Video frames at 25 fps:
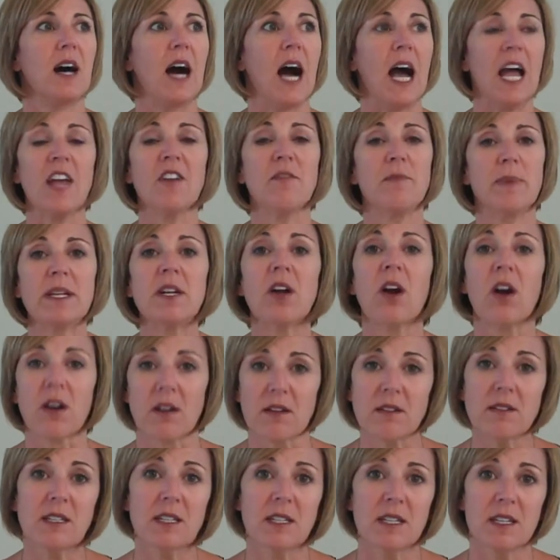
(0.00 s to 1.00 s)
I have been
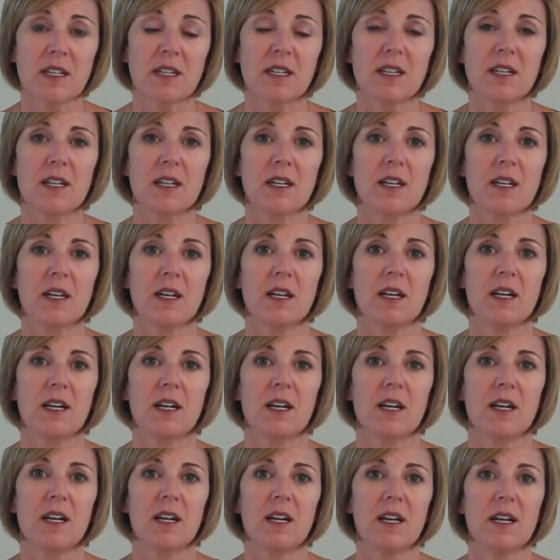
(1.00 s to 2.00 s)
hurt.
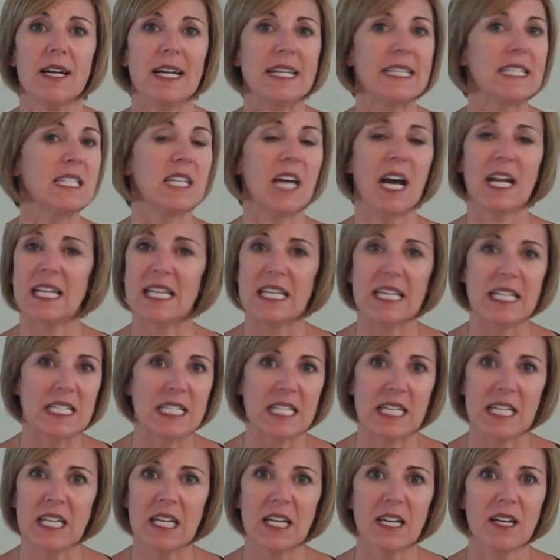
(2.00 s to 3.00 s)
It's not
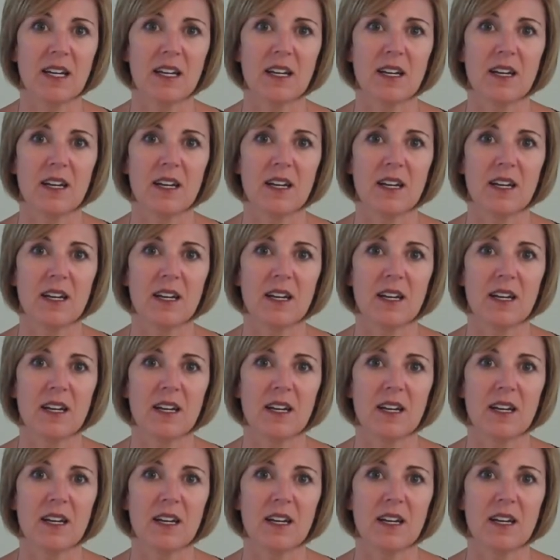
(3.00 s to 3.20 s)
easy.